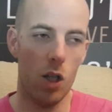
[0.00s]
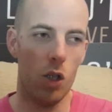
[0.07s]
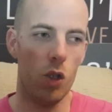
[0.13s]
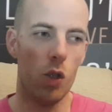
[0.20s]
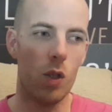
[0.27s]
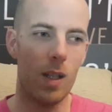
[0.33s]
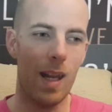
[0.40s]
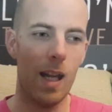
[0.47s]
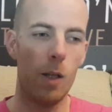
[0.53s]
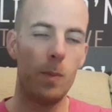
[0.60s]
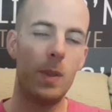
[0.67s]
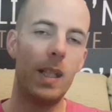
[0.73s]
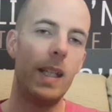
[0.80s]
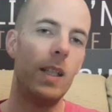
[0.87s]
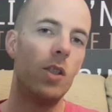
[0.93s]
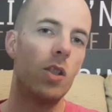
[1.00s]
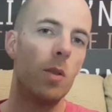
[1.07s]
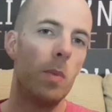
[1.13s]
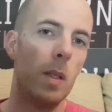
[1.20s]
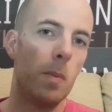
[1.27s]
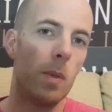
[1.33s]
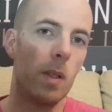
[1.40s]
you can help teach the
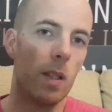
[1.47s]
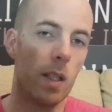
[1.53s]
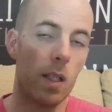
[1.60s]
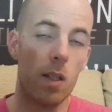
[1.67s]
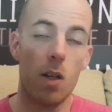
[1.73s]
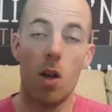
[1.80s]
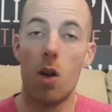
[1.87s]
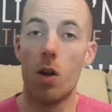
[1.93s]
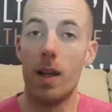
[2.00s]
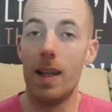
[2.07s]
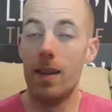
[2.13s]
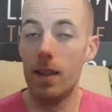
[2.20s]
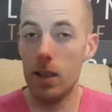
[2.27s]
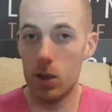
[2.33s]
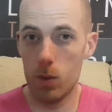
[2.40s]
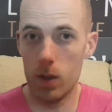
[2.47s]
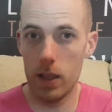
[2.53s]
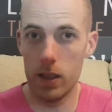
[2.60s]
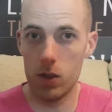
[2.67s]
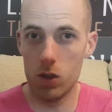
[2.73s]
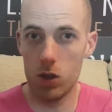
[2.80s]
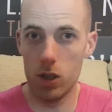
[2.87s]
people that are in these
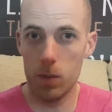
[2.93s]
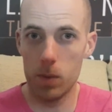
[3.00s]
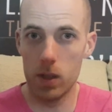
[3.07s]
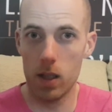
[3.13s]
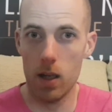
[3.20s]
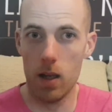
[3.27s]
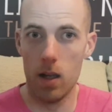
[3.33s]
relationships